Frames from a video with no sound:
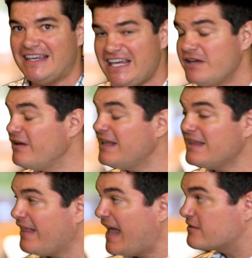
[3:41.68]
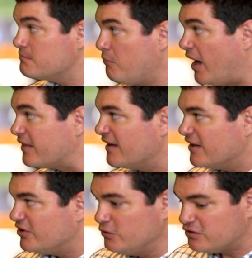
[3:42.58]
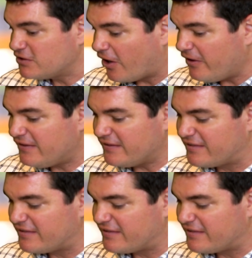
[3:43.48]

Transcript: Even in the last month, you started to